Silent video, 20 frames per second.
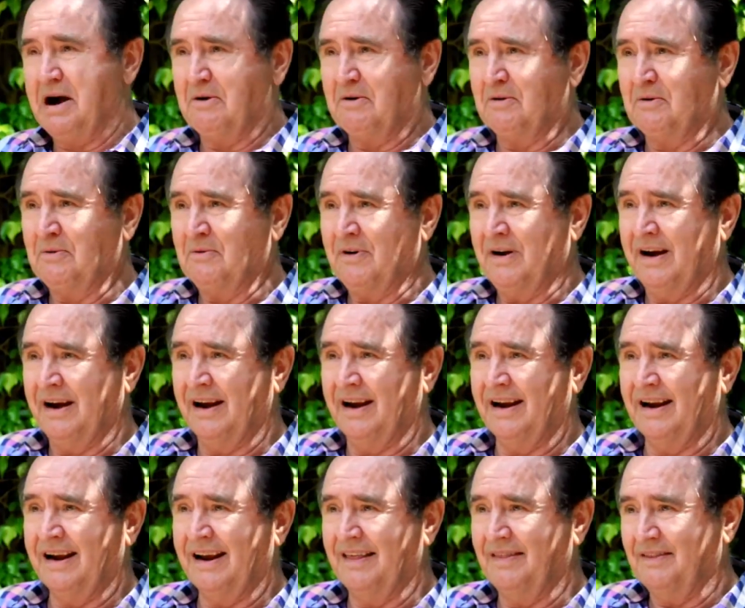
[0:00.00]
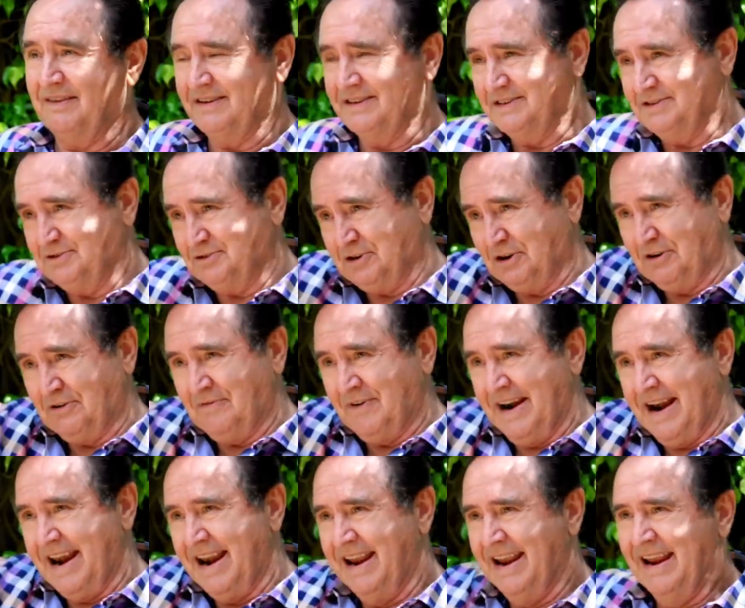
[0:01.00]
power ring and this
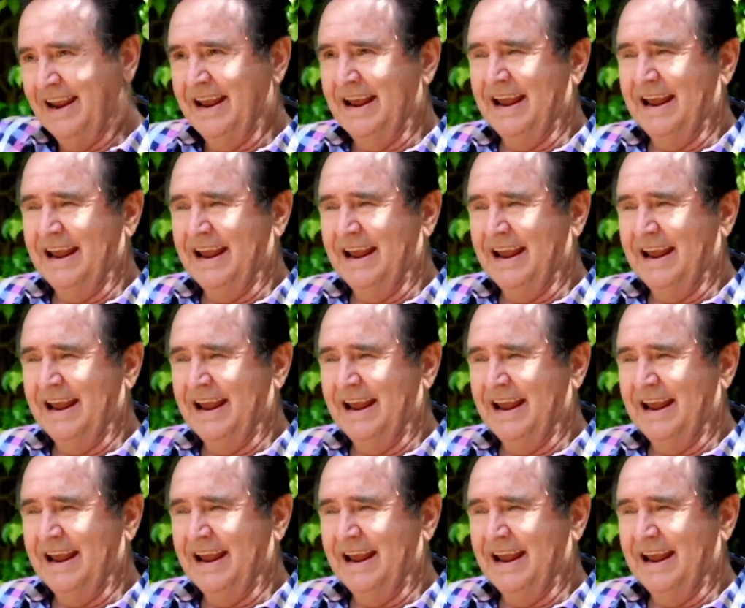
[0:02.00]
turban,